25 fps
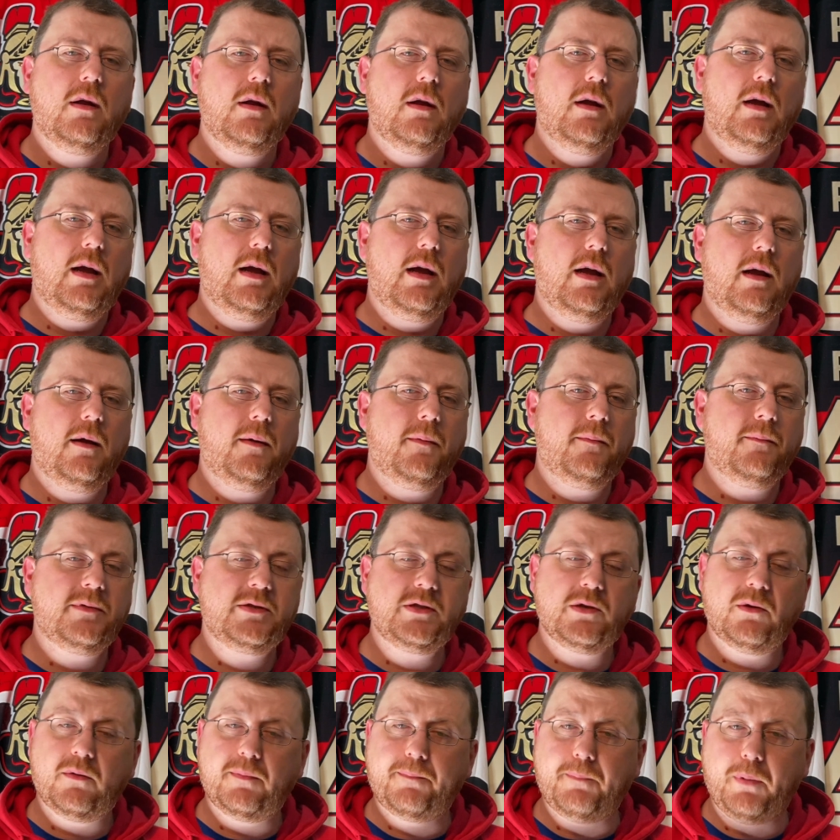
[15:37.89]

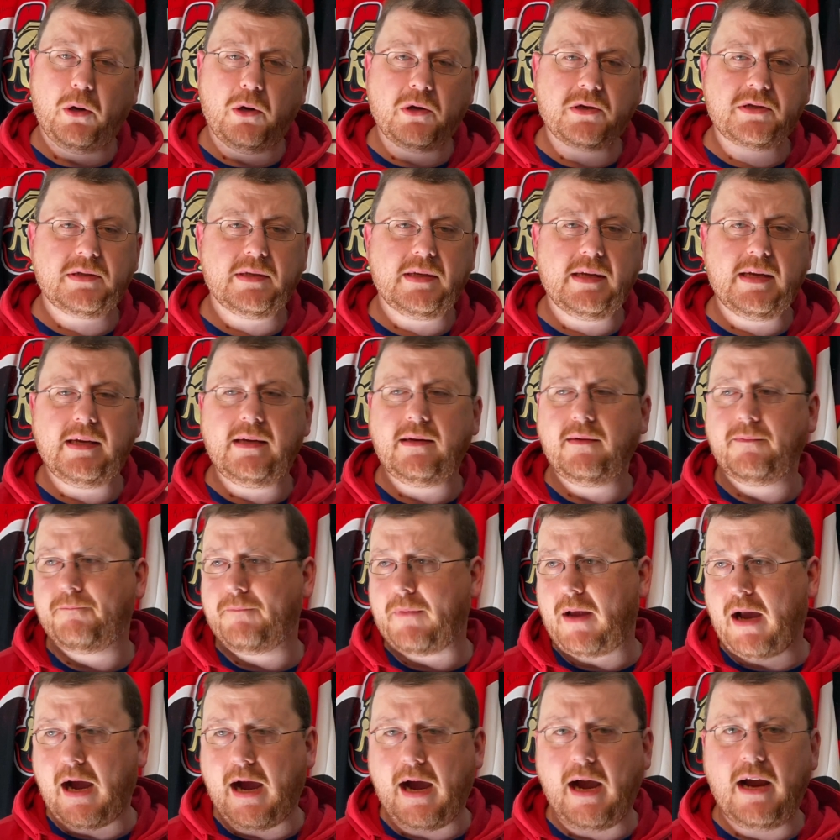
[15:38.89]
So, personally,
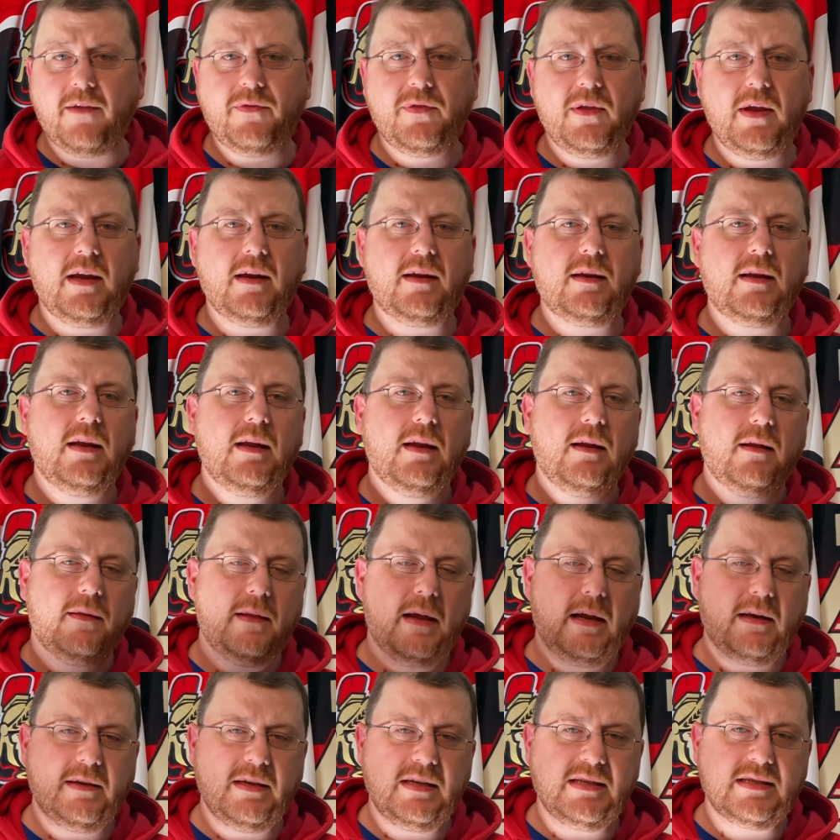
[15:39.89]
I think
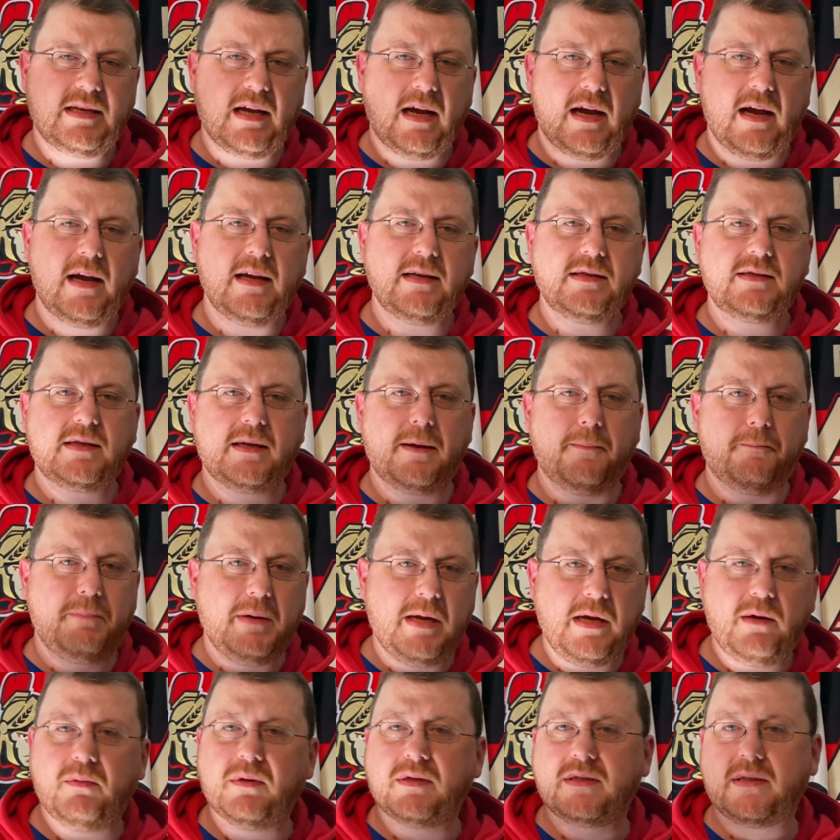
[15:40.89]
that these guys
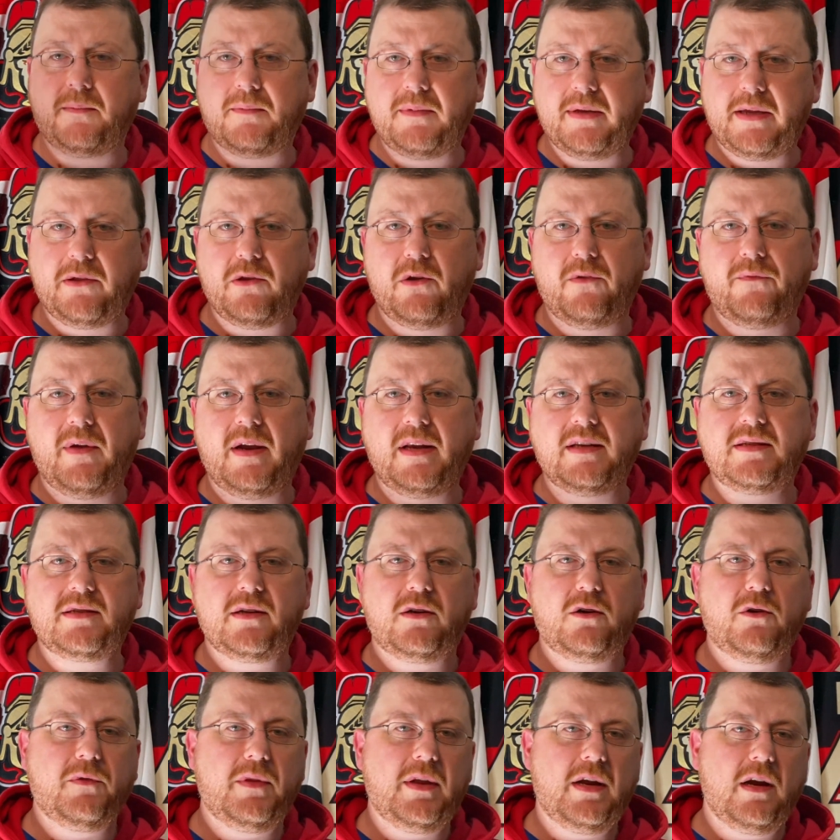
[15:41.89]
compete with some of the other vets that
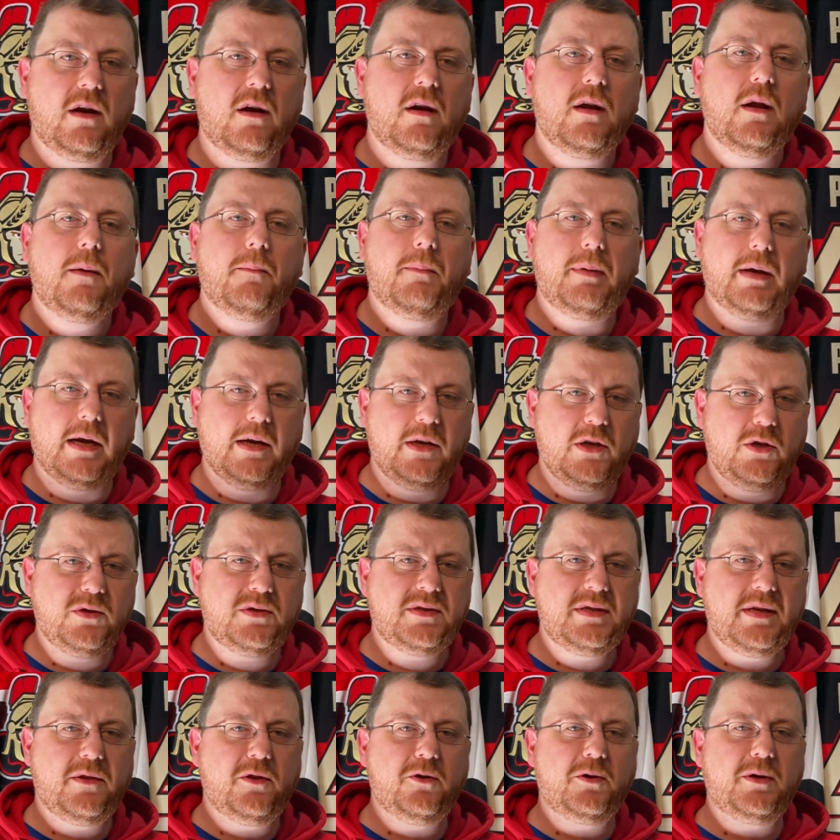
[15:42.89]
are there, but I do
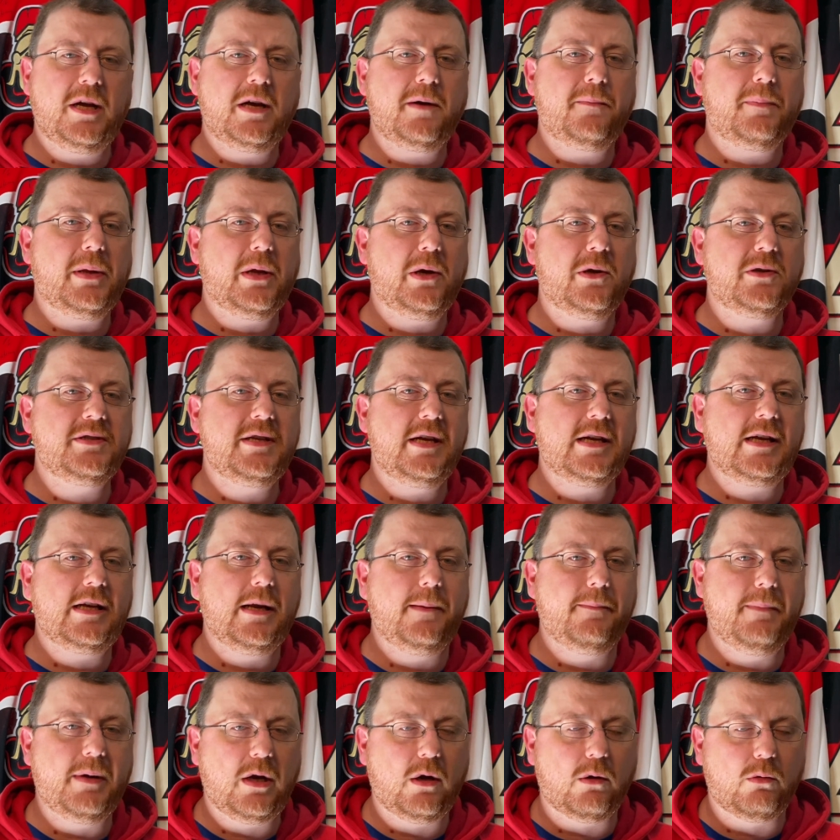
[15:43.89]
see their young players taking a
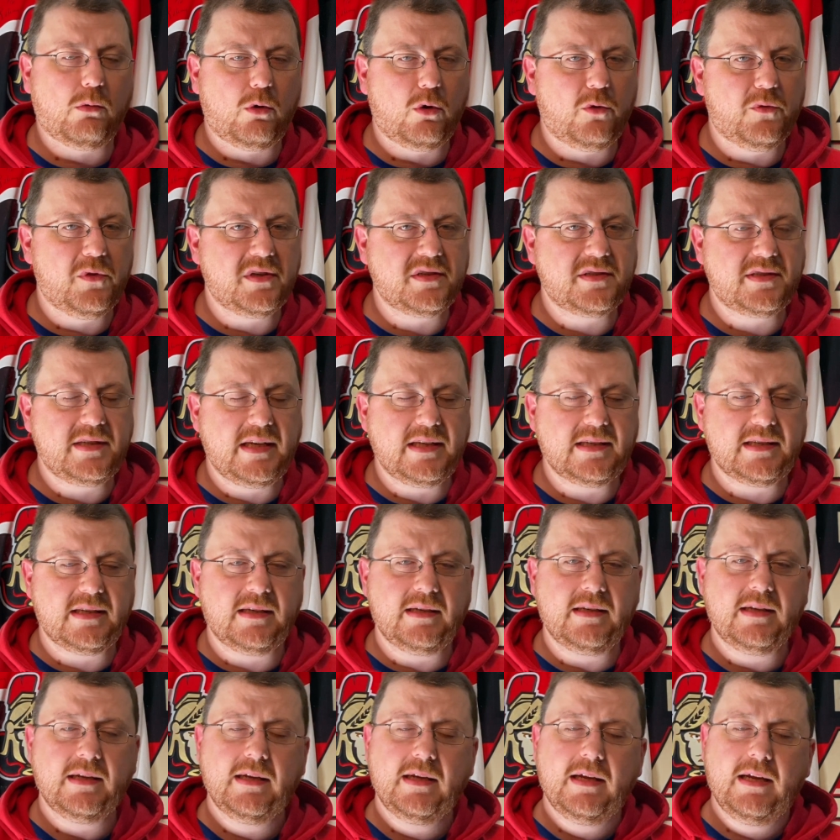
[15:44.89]
bigger role this
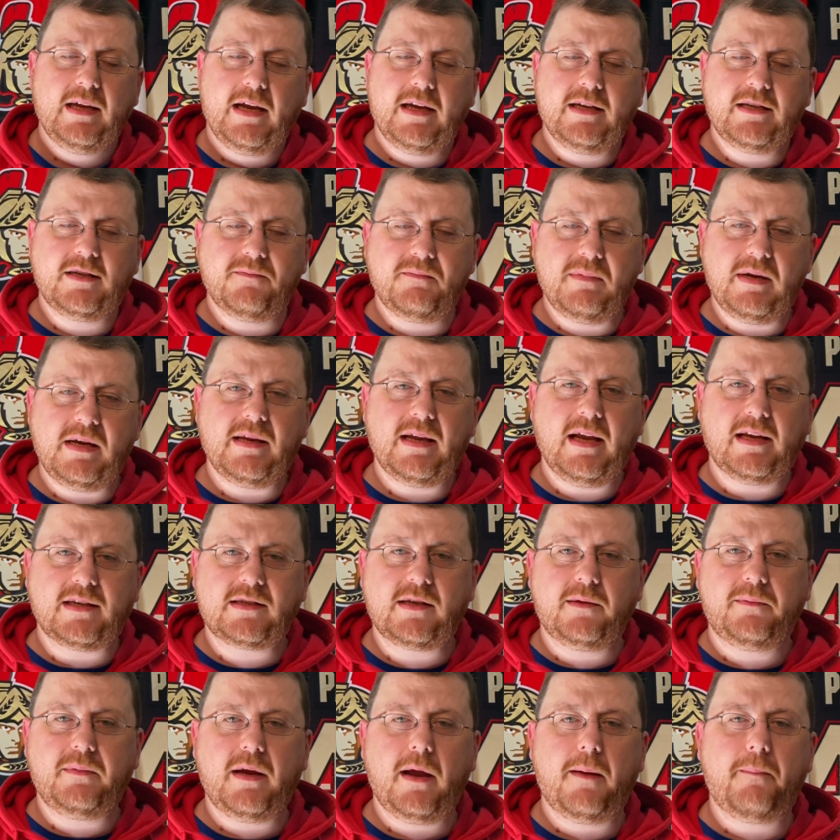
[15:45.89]
season, and to me, that's
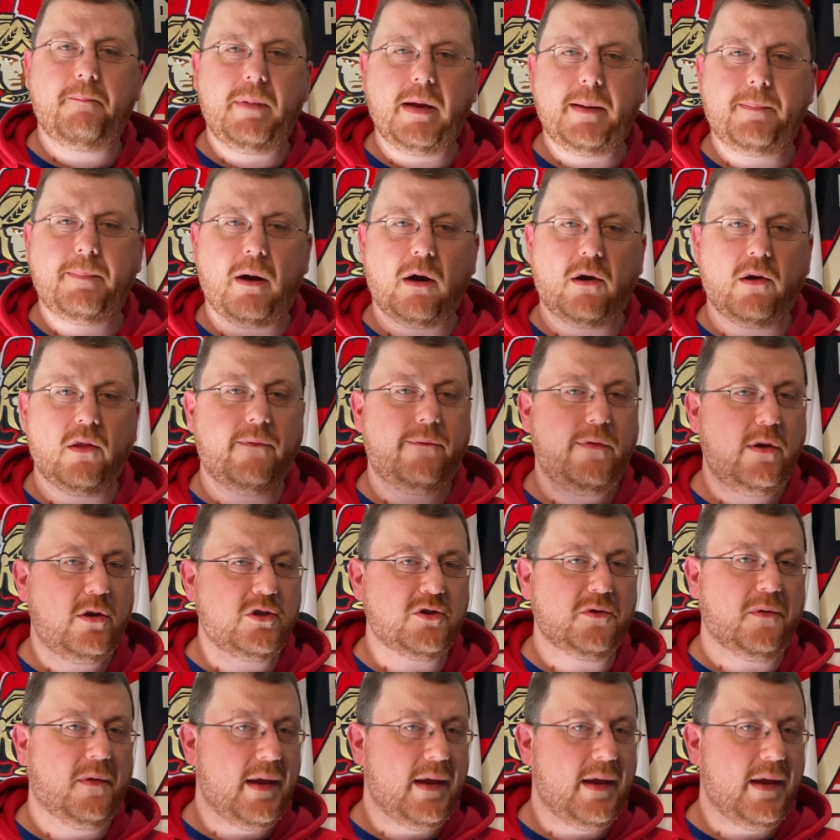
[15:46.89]
going to be a big part of the future.